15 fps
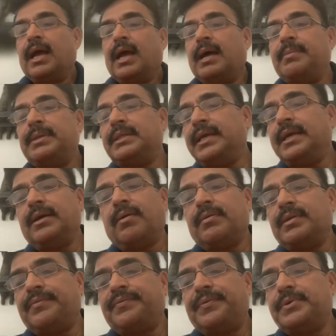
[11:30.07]
I mean, thing of
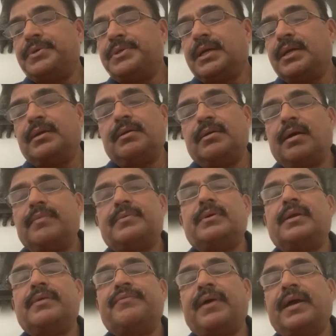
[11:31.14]
the future, you have to
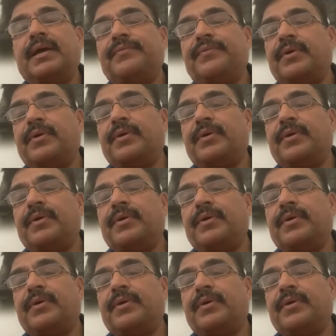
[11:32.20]
define for